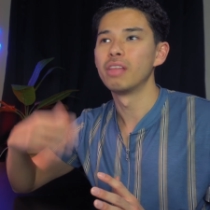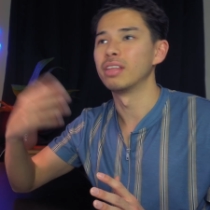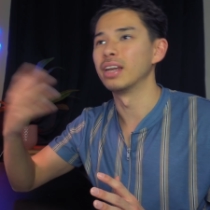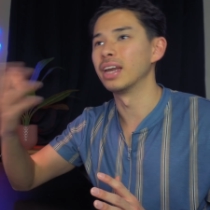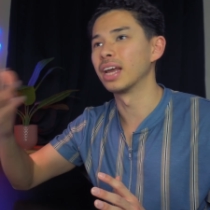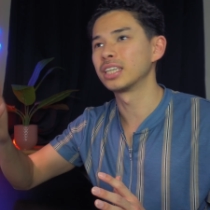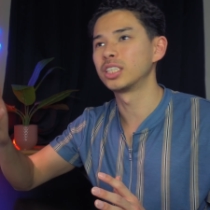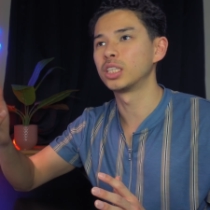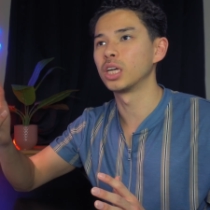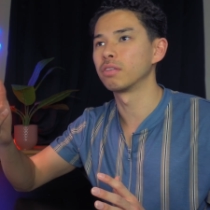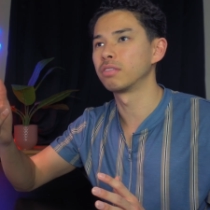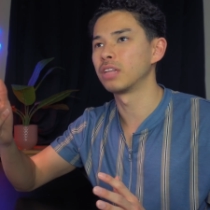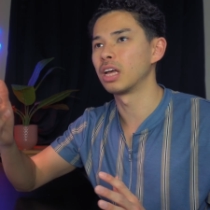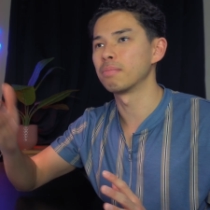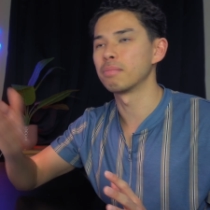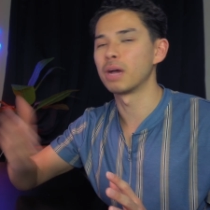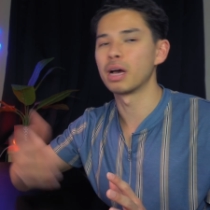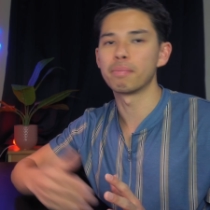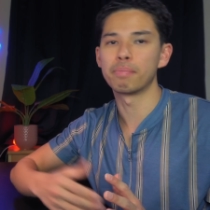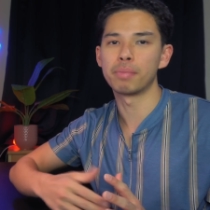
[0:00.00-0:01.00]
the next day after
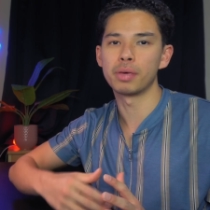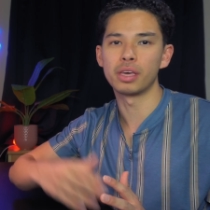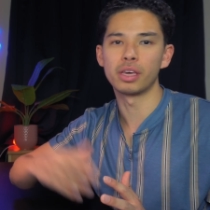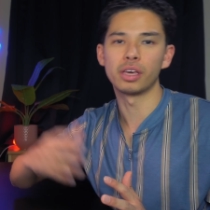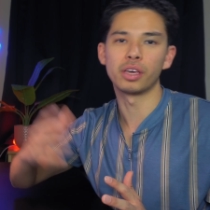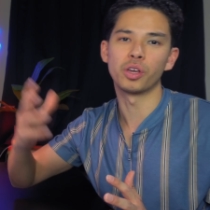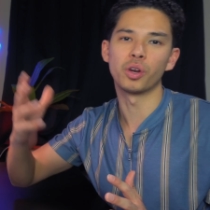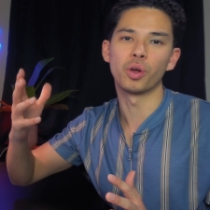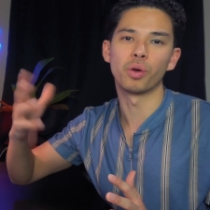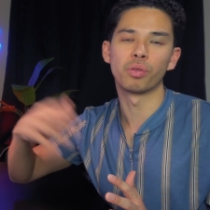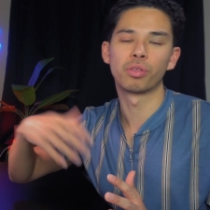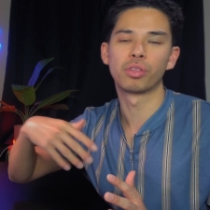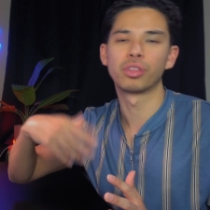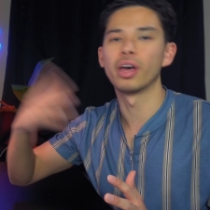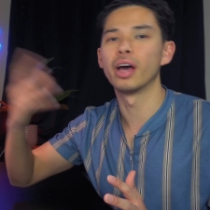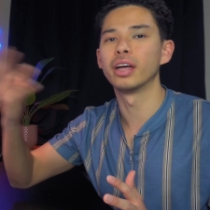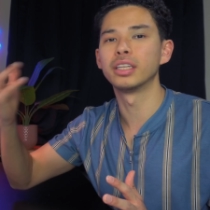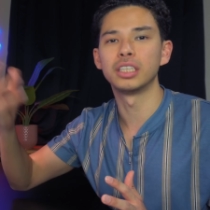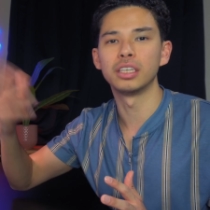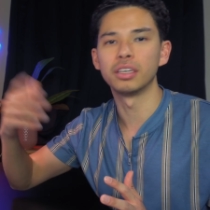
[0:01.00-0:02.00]
that might be, you know,
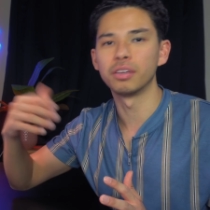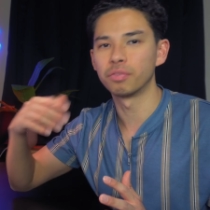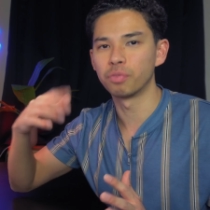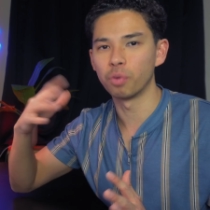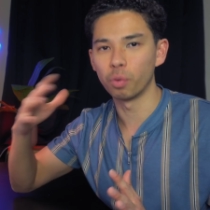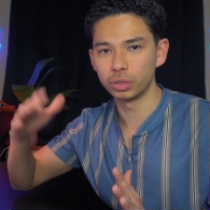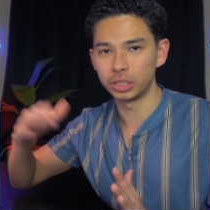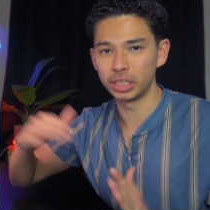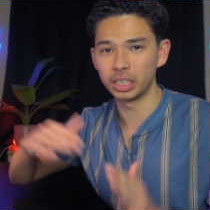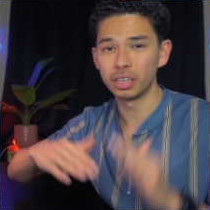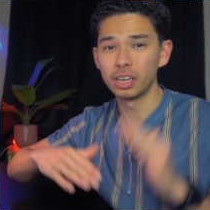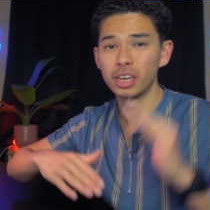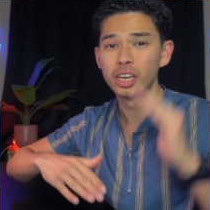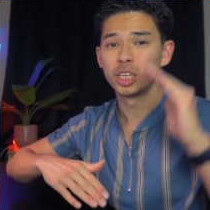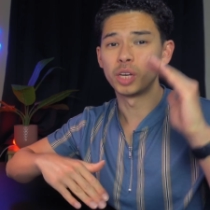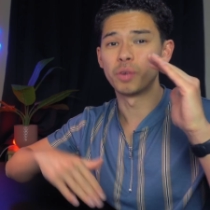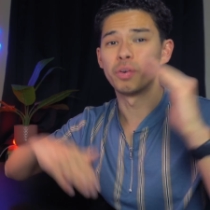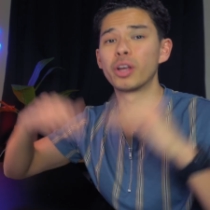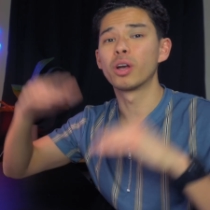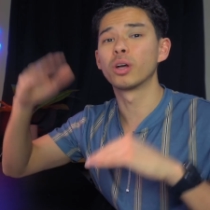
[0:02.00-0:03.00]
30, 40, it
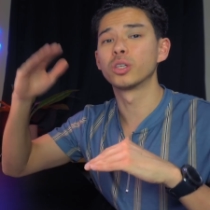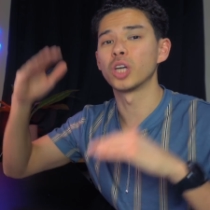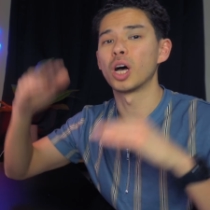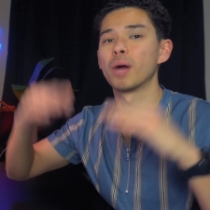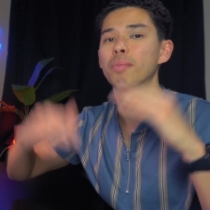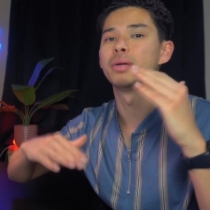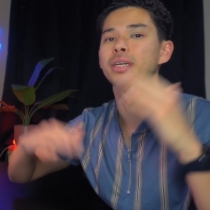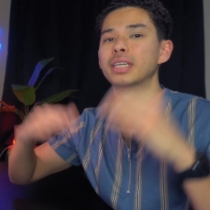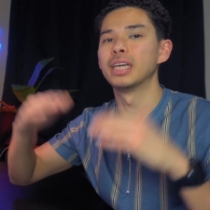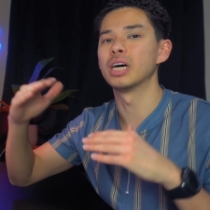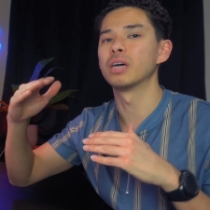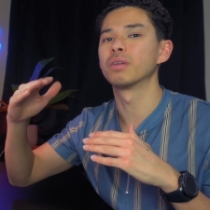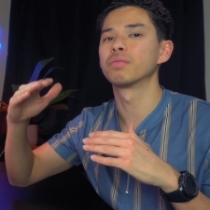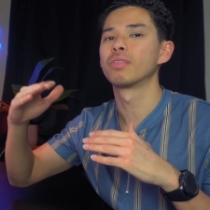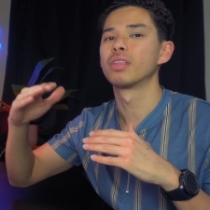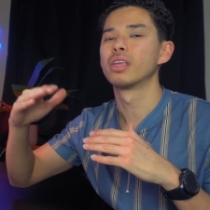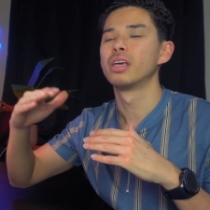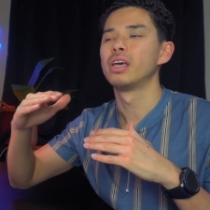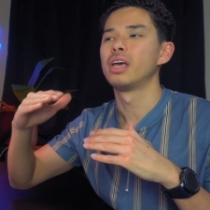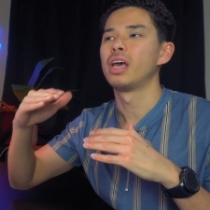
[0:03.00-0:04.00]
really goes up and down.